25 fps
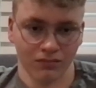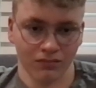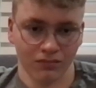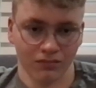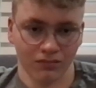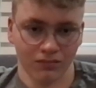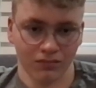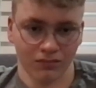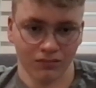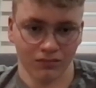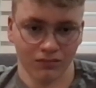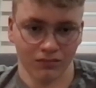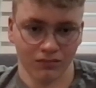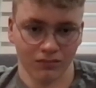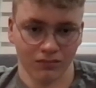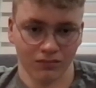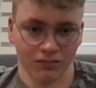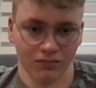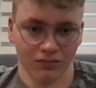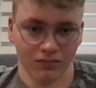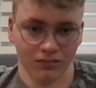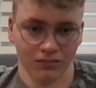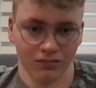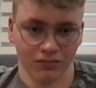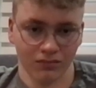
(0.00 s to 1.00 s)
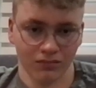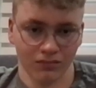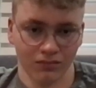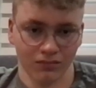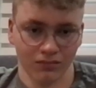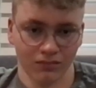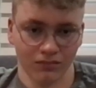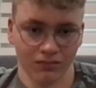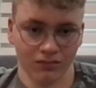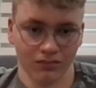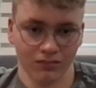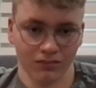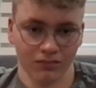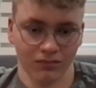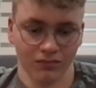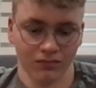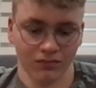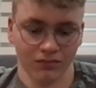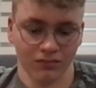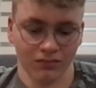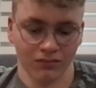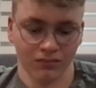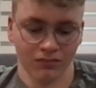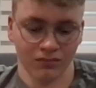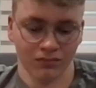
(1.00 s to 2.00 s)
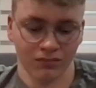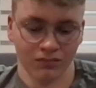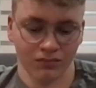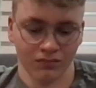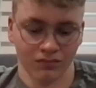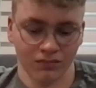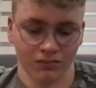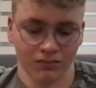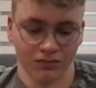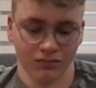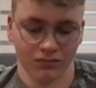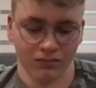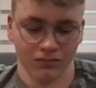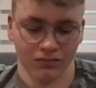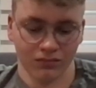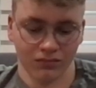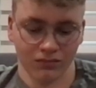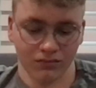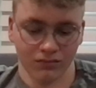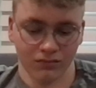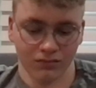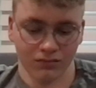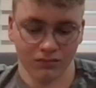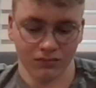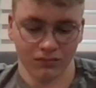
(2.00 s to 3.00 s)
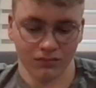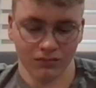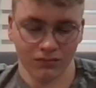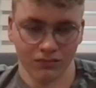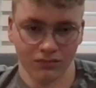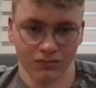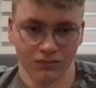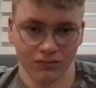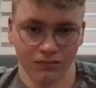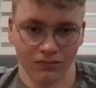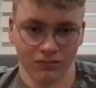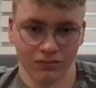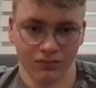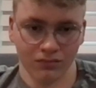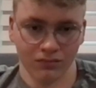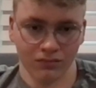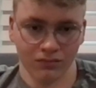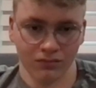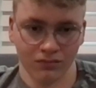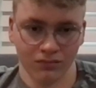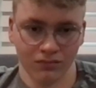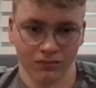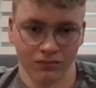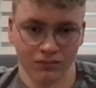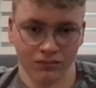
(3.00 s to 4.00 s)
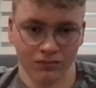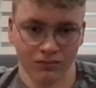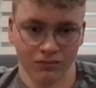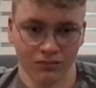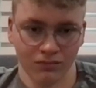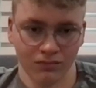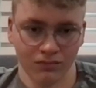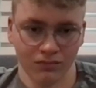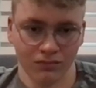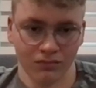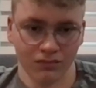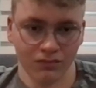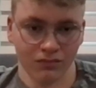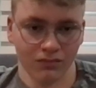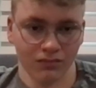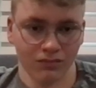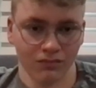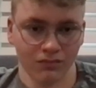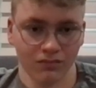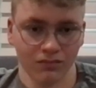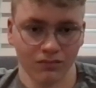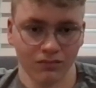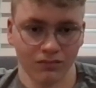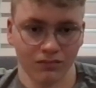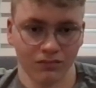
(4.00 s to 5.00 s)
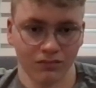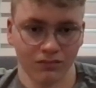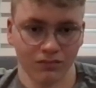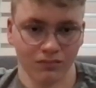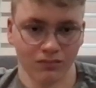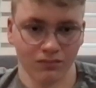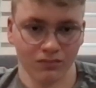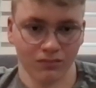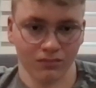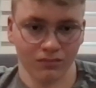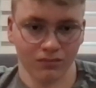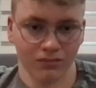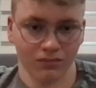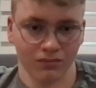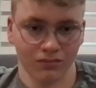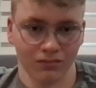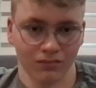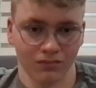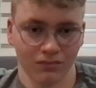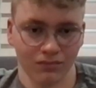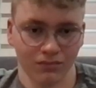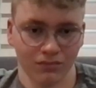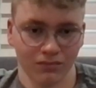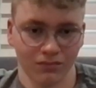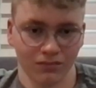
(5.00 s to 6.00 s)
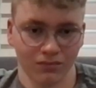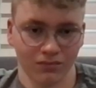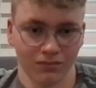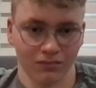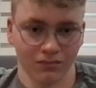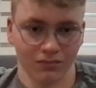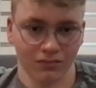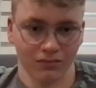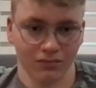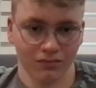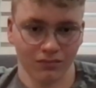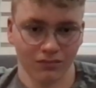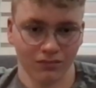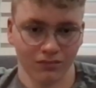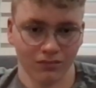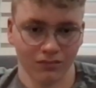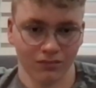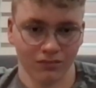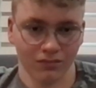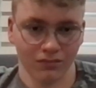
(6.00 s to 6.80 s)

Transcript: This person isn't speaking.